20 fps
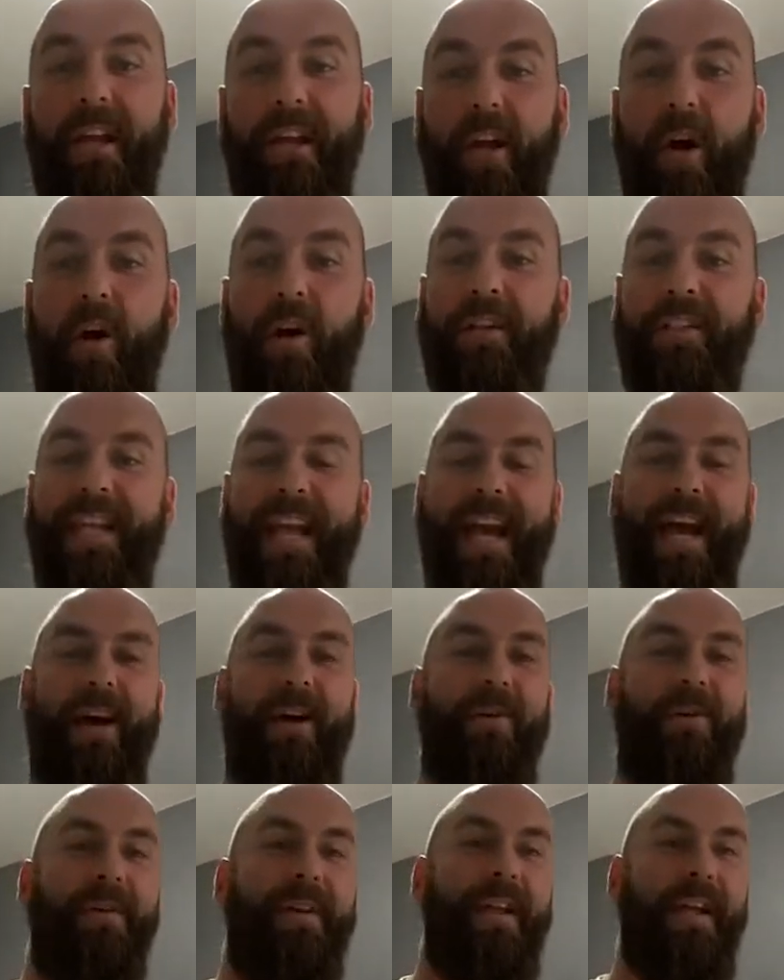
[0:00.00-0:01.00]

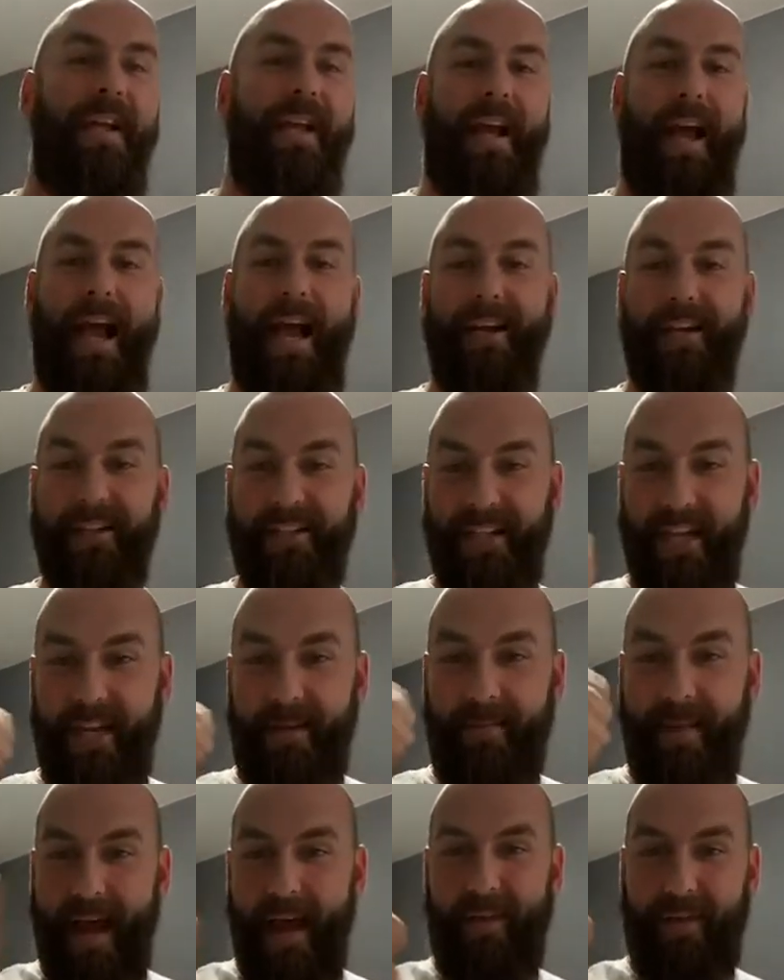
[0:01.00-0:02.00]
lockdown. And I see
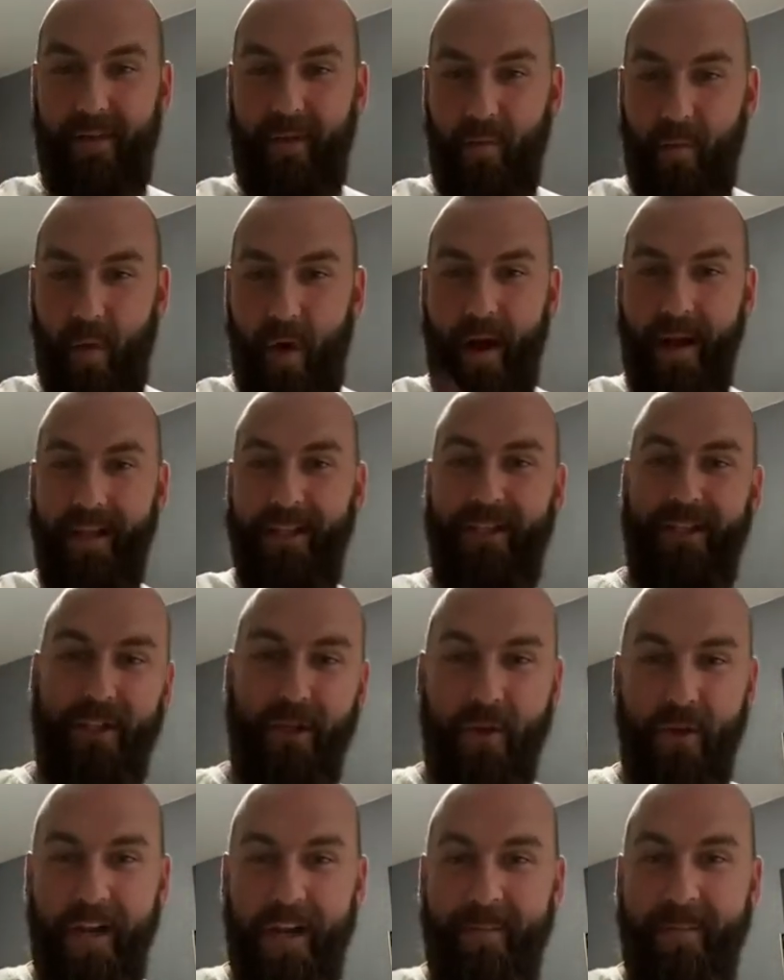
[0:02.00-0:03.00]
Matthew White's
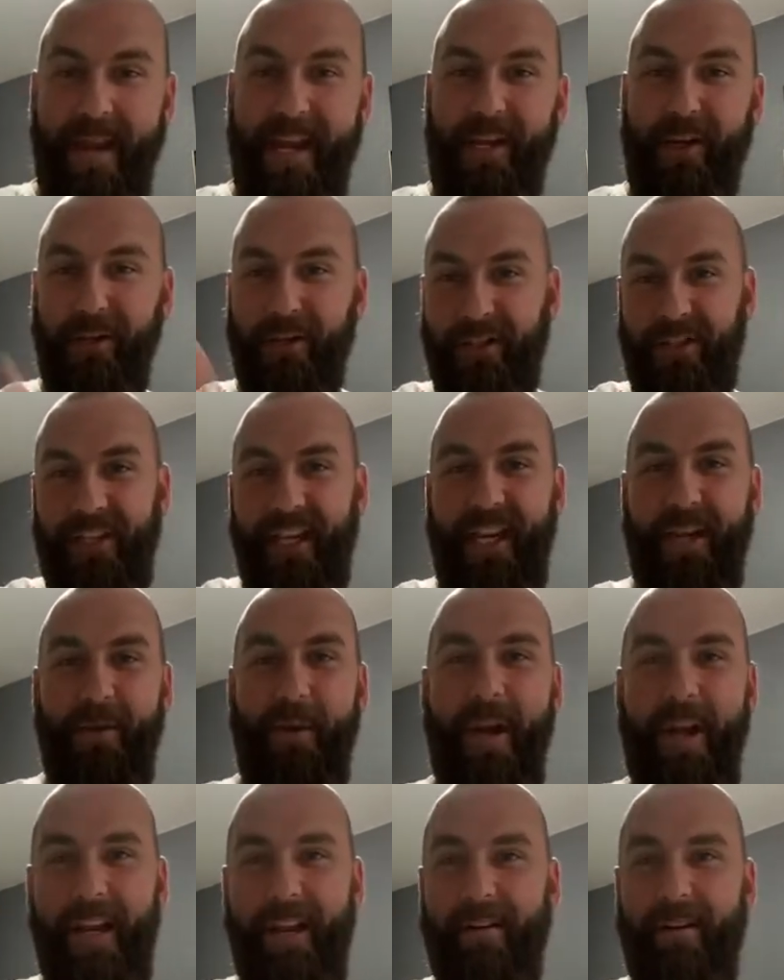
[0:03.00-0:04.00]
joining me. Good to see
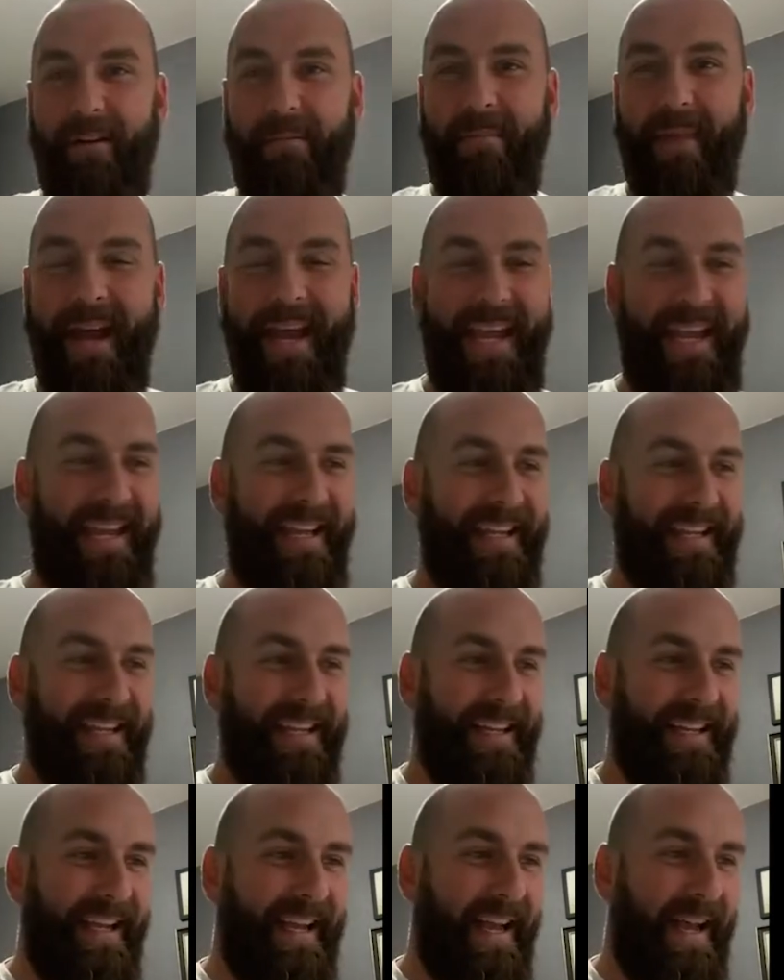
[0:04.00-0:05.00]
you earlier on, mate.
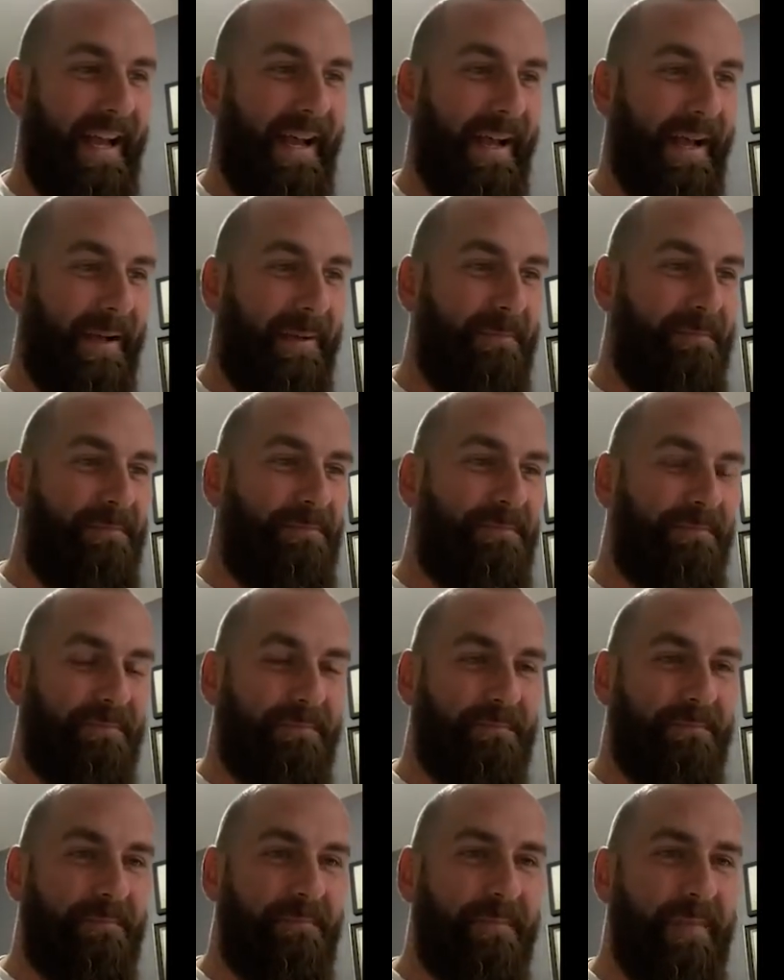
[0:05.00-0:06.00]
Um,
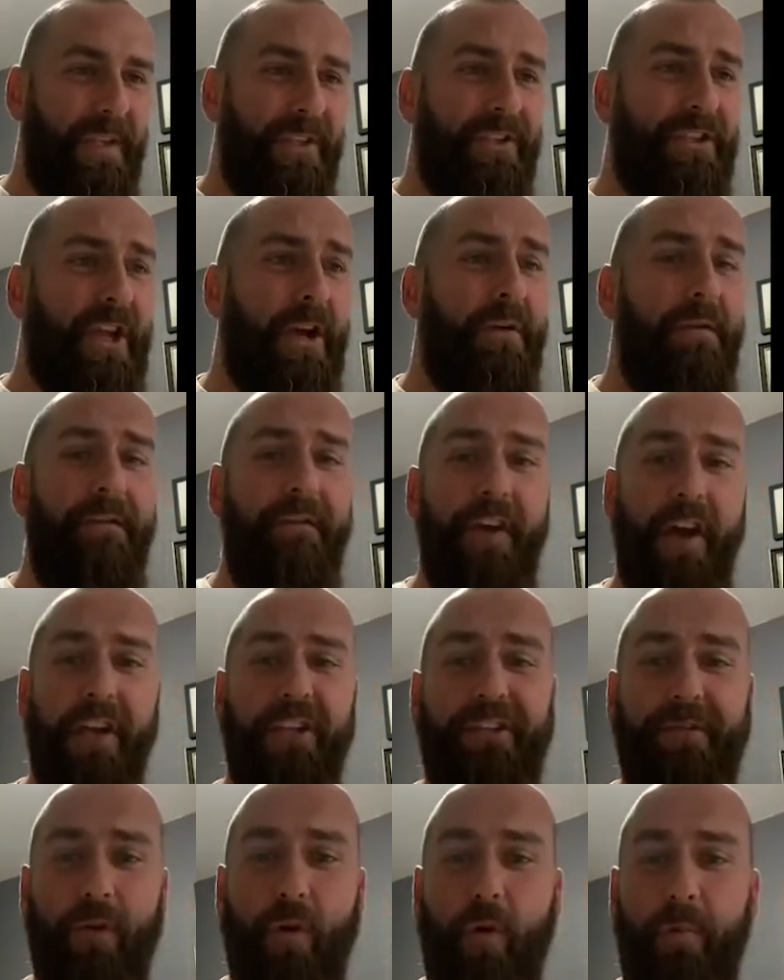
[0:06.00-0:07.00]
so
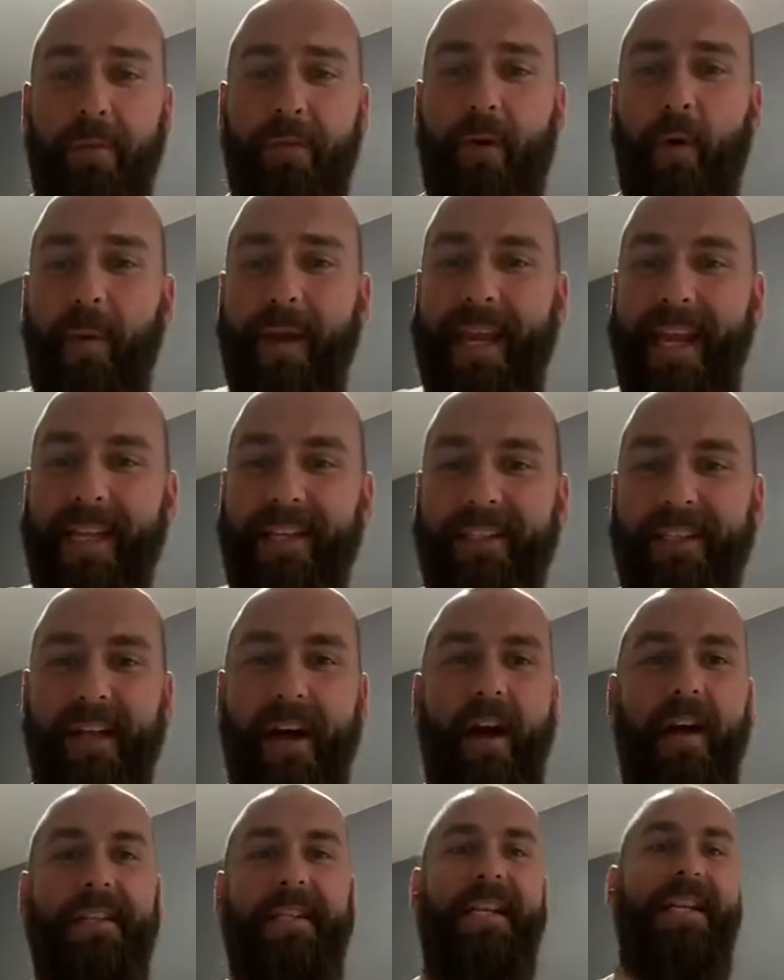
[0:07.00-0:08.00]
first of all, before we get
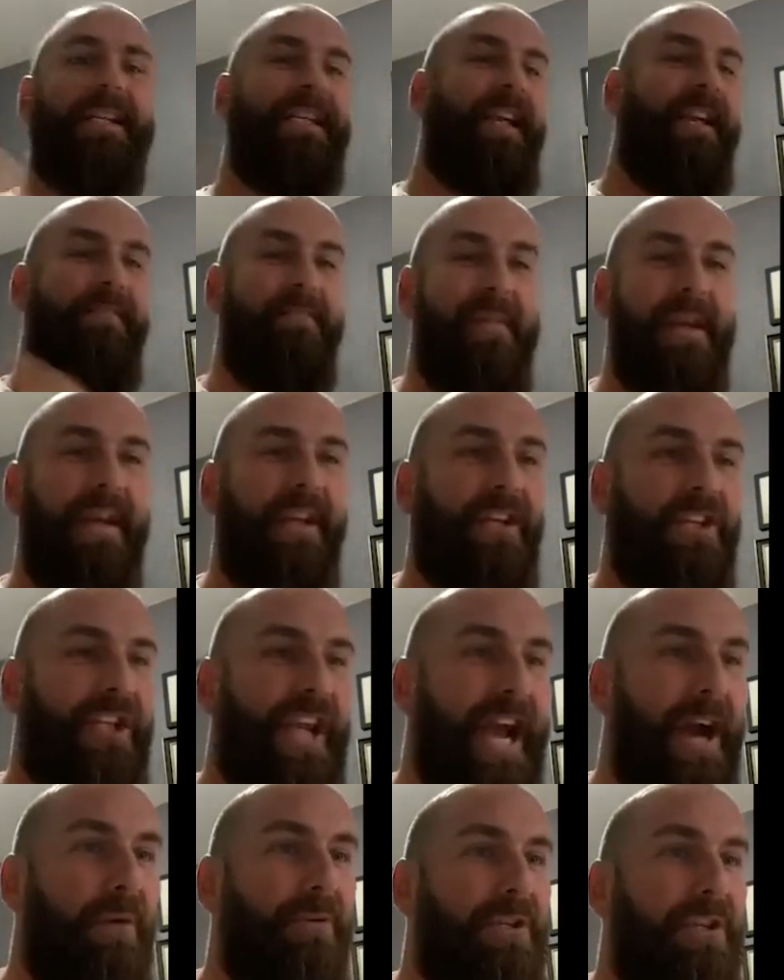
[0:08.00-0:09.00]
started, give me a
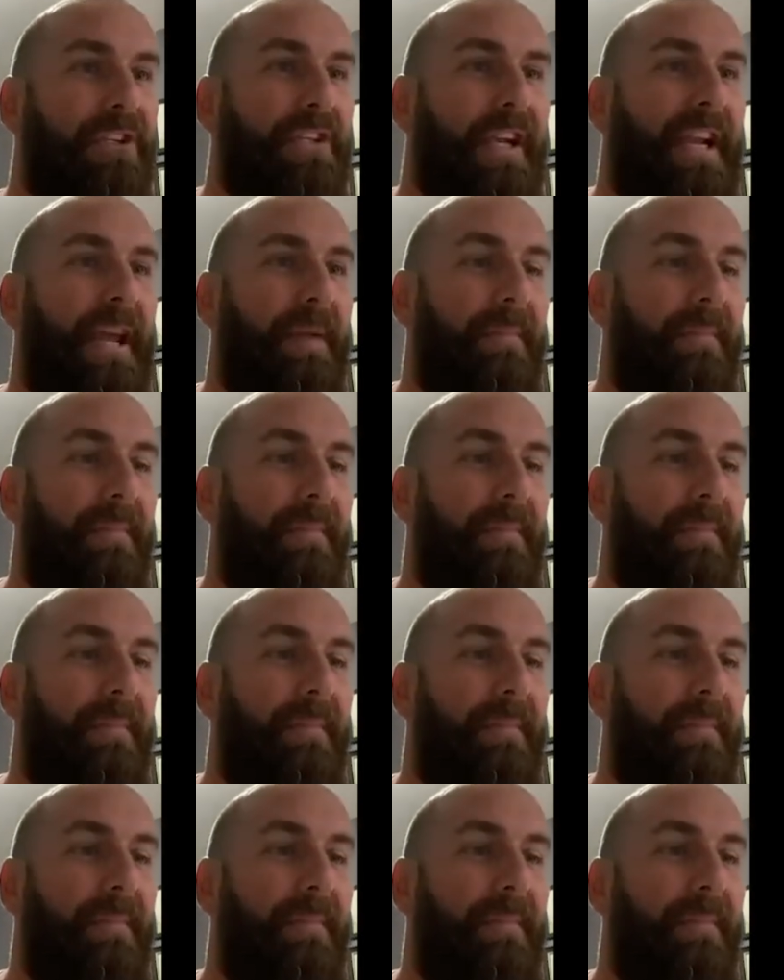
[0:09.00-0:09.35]
shout just to